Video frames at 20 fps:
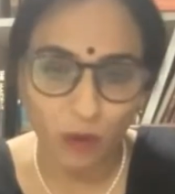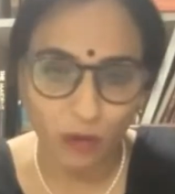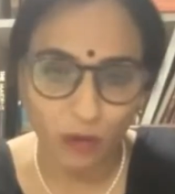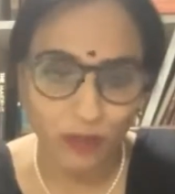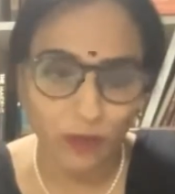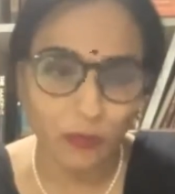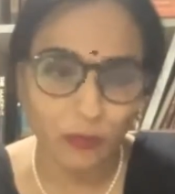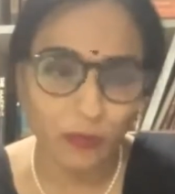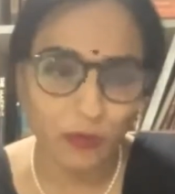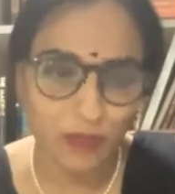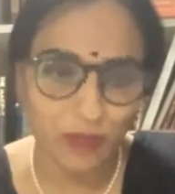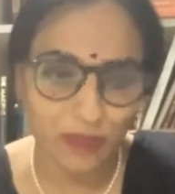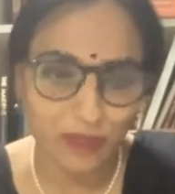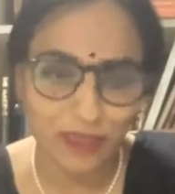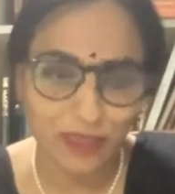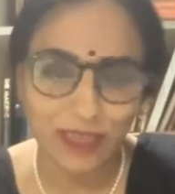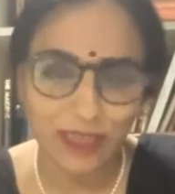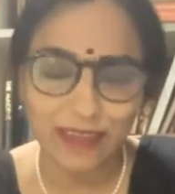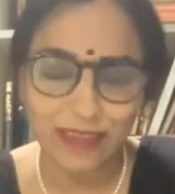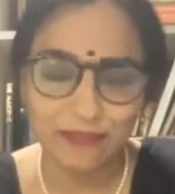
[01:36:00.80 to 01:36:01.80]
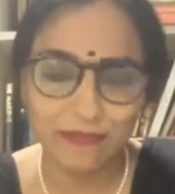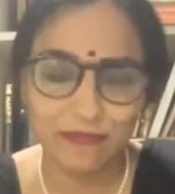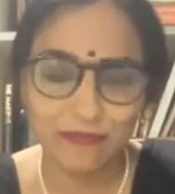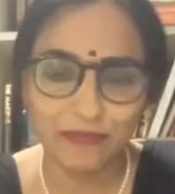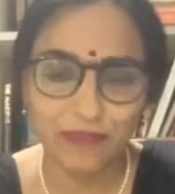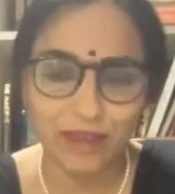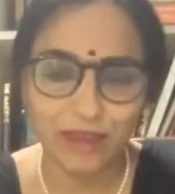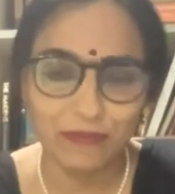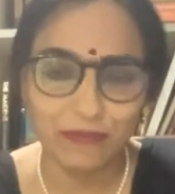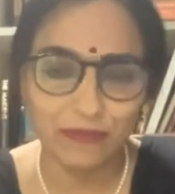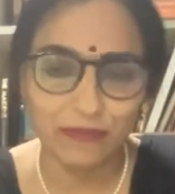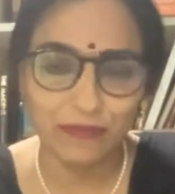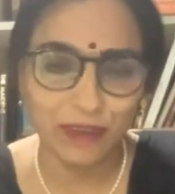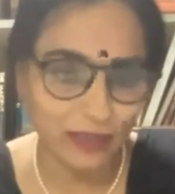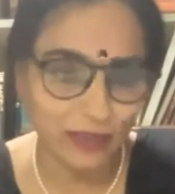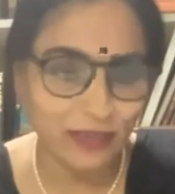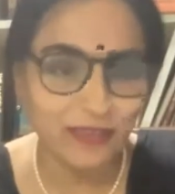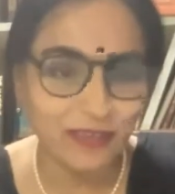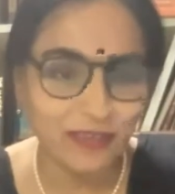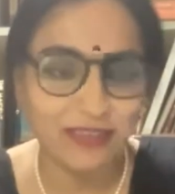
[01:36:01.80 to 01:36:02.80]
bought her work. I have
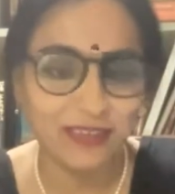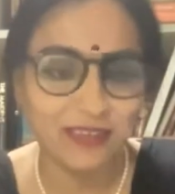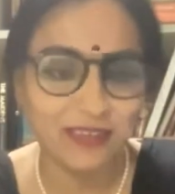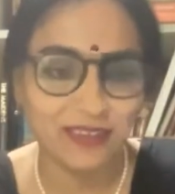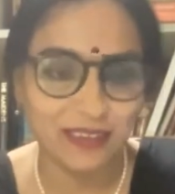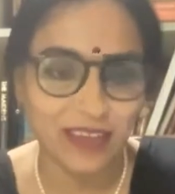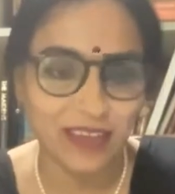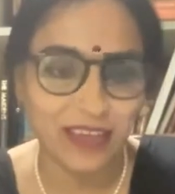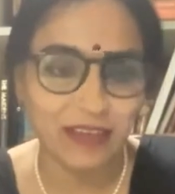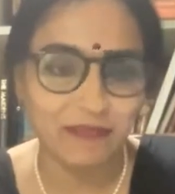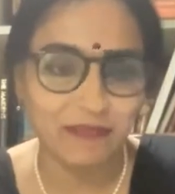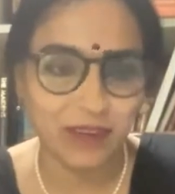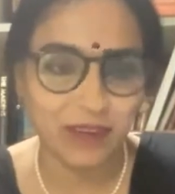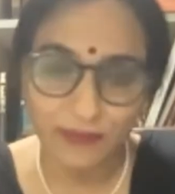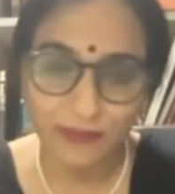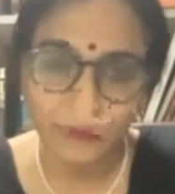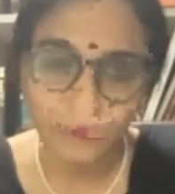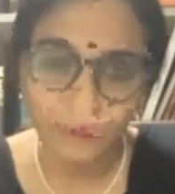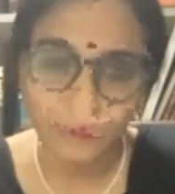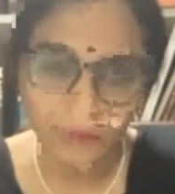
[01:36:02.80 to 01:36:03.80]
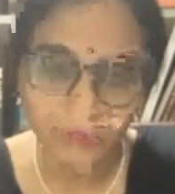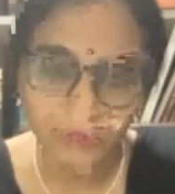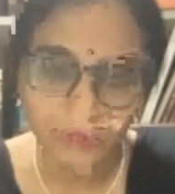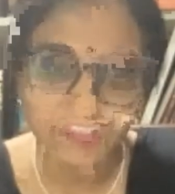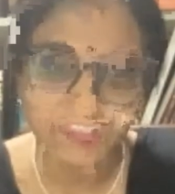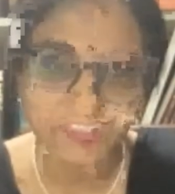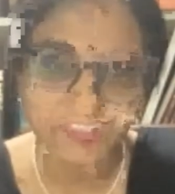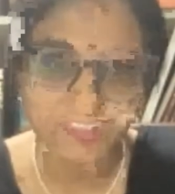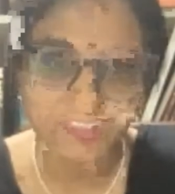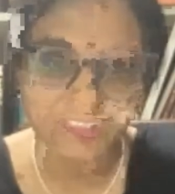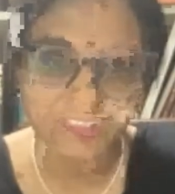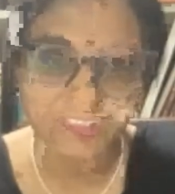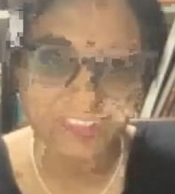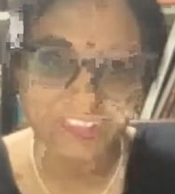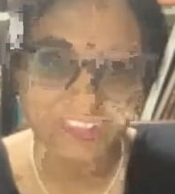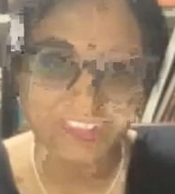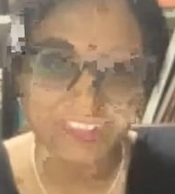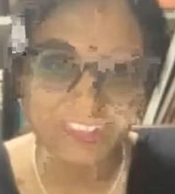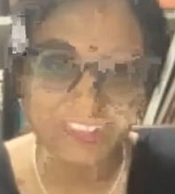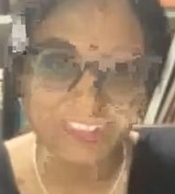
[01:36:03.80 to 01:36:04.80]
read her work.
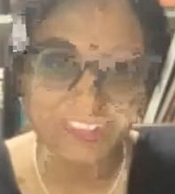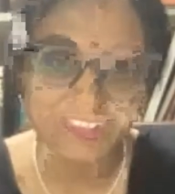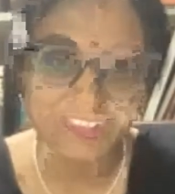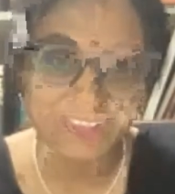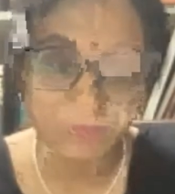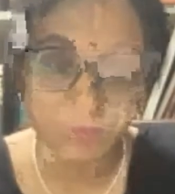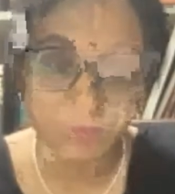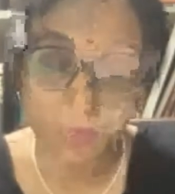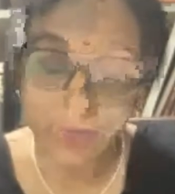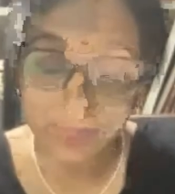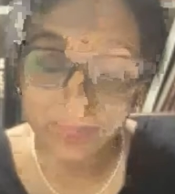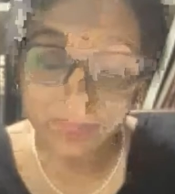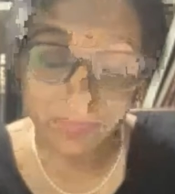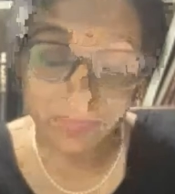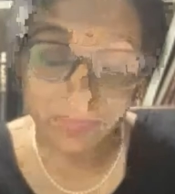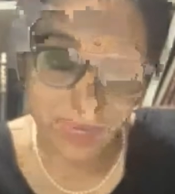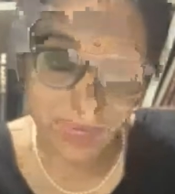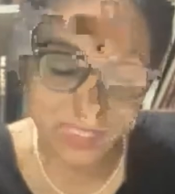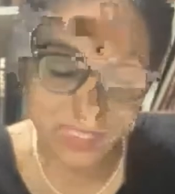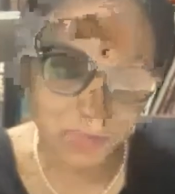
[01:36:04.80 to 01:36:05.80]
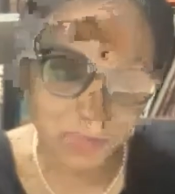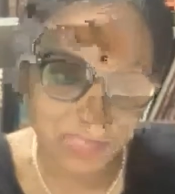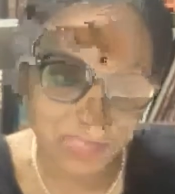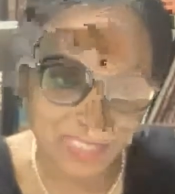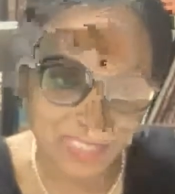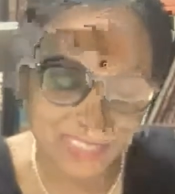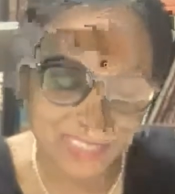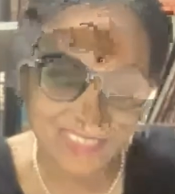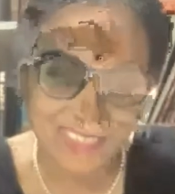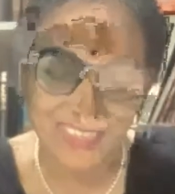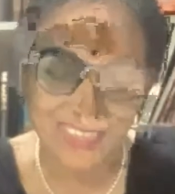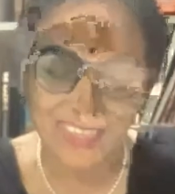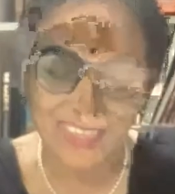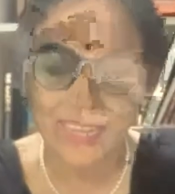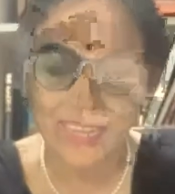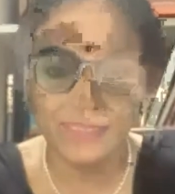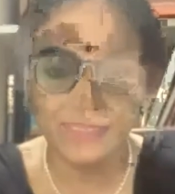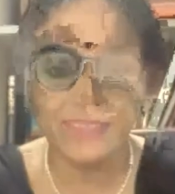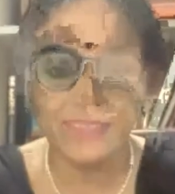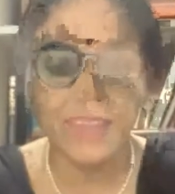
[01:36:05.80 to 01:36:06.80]
I'm quite impressed with it,
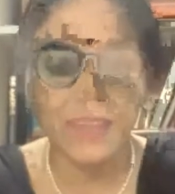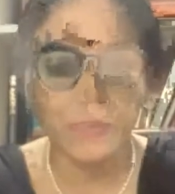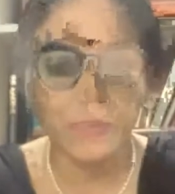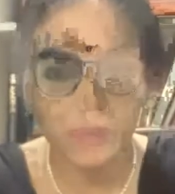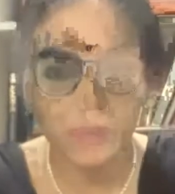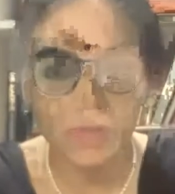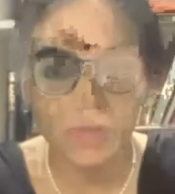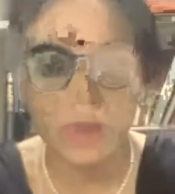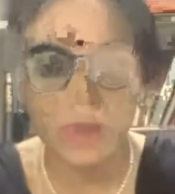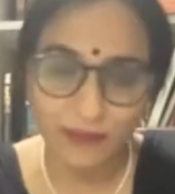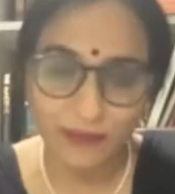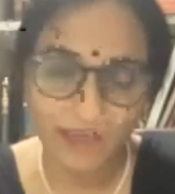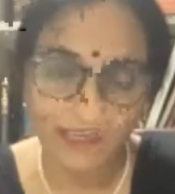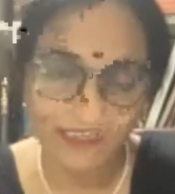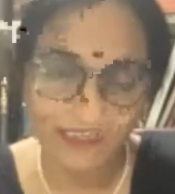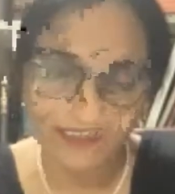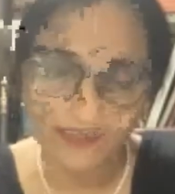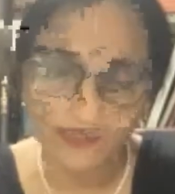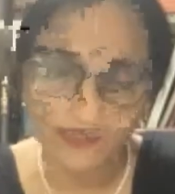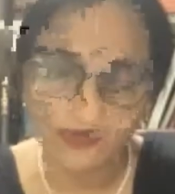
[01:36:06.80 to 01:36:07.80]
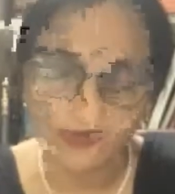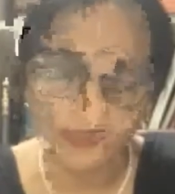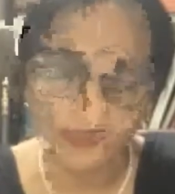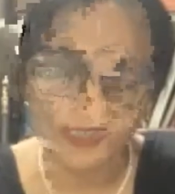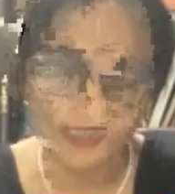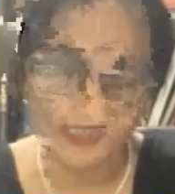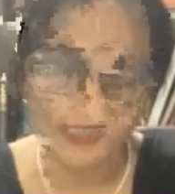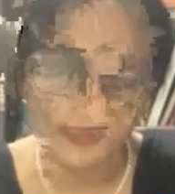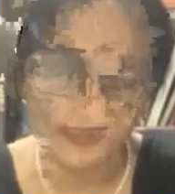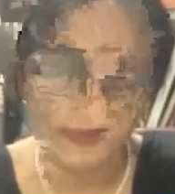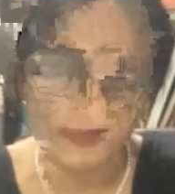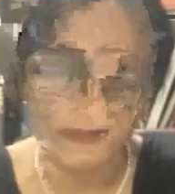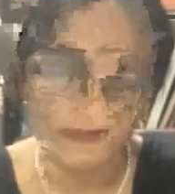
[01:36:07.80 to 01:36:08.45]
and I think I will now get in touch with her.